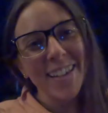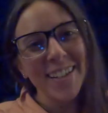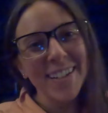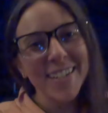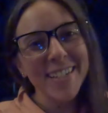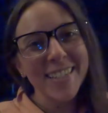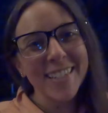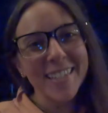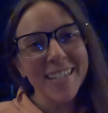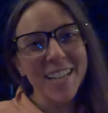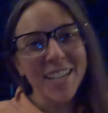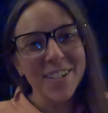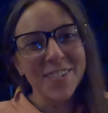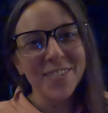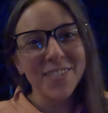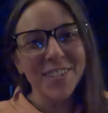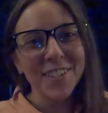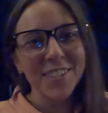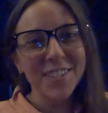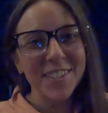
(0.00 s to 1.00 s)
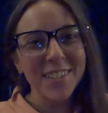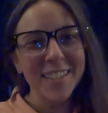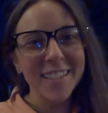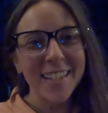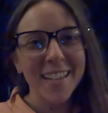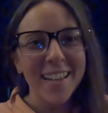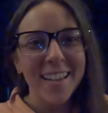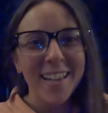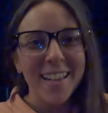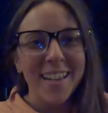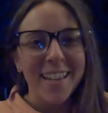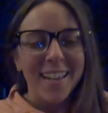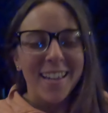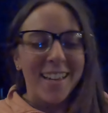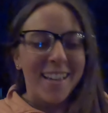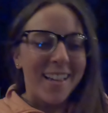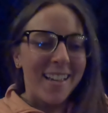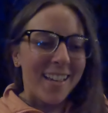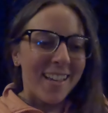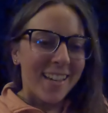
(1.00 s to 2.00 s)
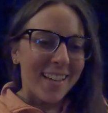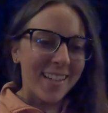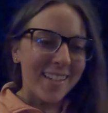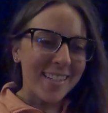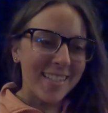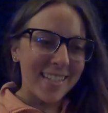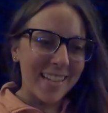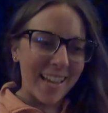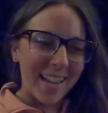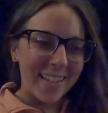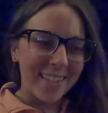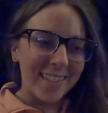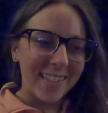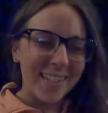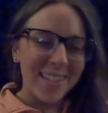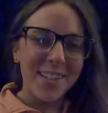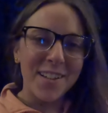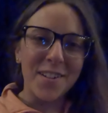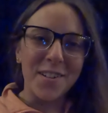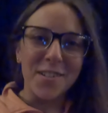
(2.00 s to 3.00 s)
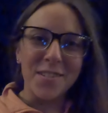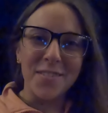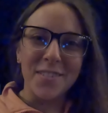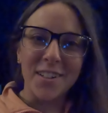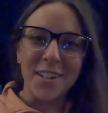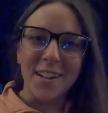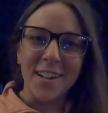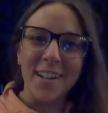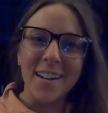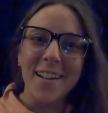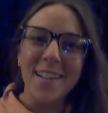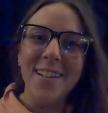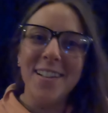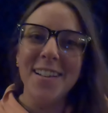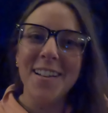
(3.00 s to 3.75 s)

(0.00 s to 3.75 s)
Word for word: here at Stanimals is sadly over.